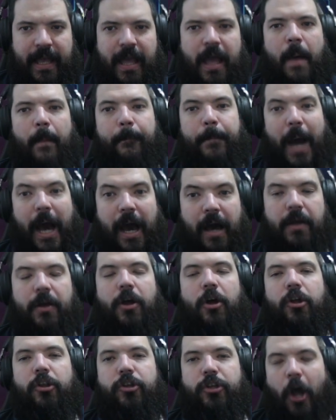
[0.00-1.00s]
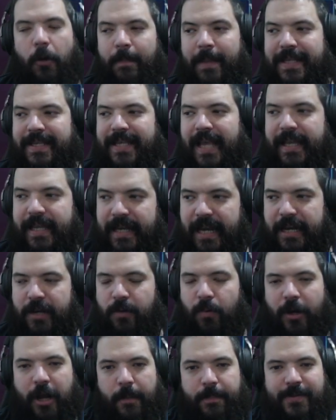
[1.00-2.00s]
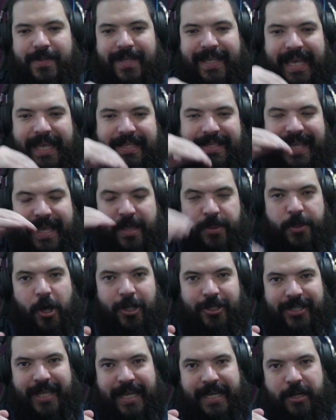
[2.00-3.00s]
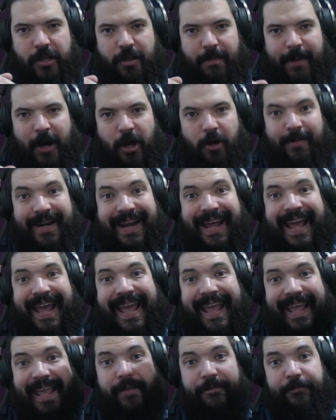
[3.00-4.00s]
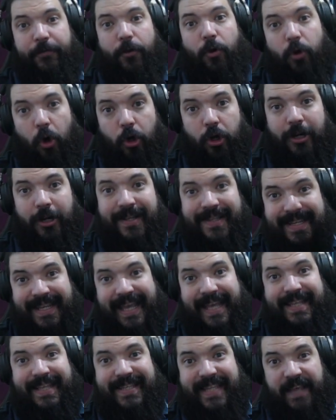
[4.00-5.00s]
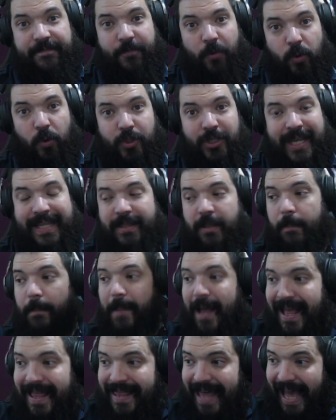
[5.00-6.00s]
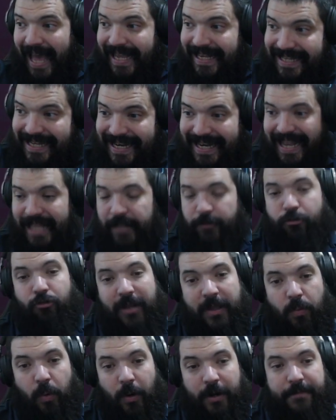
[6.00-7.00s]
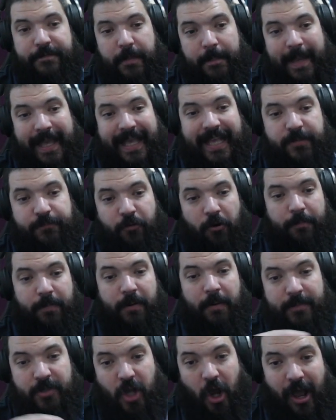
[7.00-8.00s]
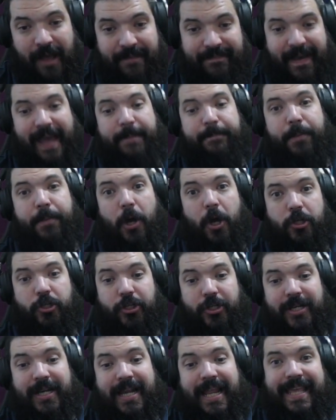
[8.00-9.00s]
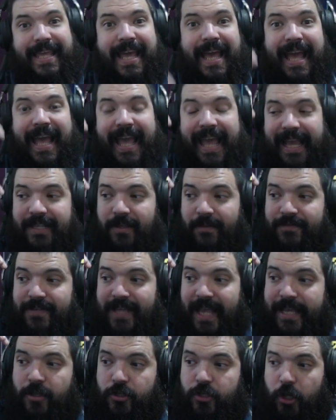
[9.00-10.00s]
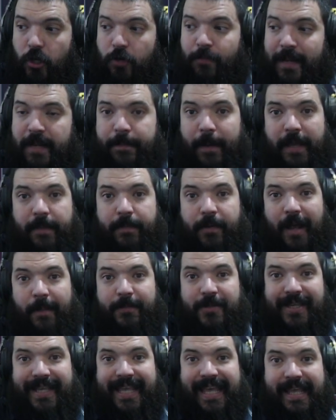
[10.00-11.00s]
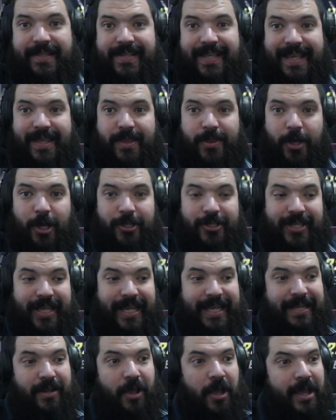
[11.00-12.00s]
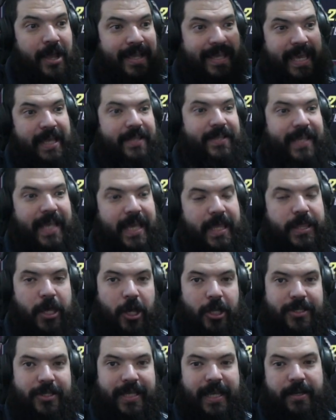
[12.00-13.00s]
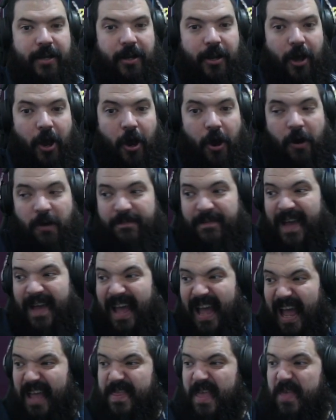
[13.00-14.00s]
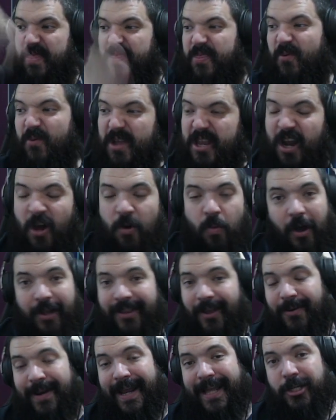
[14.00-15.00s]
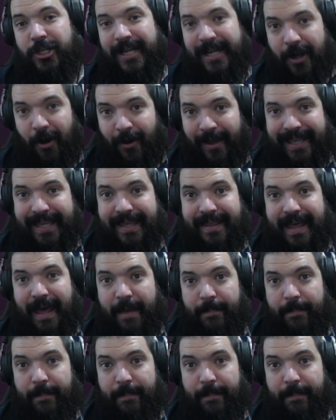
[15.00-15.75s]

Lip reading: But don't be taking anyone up to gear tier 13 at the moment if you're not going to gear tier 14 them. That is literally one of the biggest problems I've had personally, is I've taken too many people up to gear tier 13, gear tier 13 and a half, and then thought, you know what, I don't actually like you that.